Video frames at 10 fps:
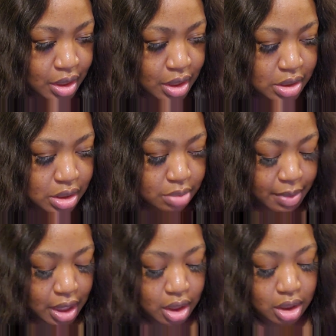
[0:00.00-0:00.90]
This is
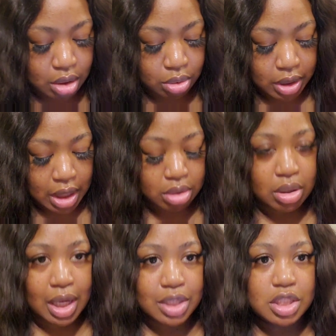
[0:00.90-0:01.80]
my old
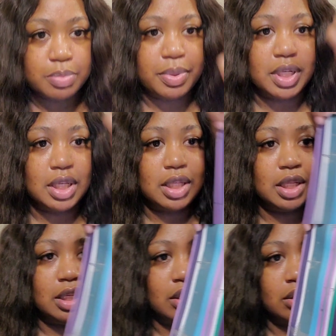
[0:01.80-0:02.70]
calendar. I just put it in
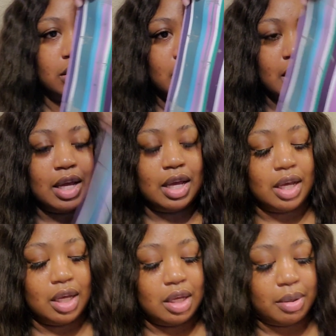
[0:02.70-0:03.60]
here
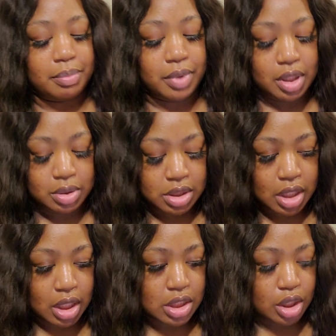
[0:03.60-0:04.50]
and
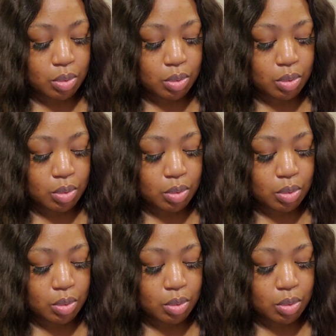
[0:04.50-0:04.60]
stuck it to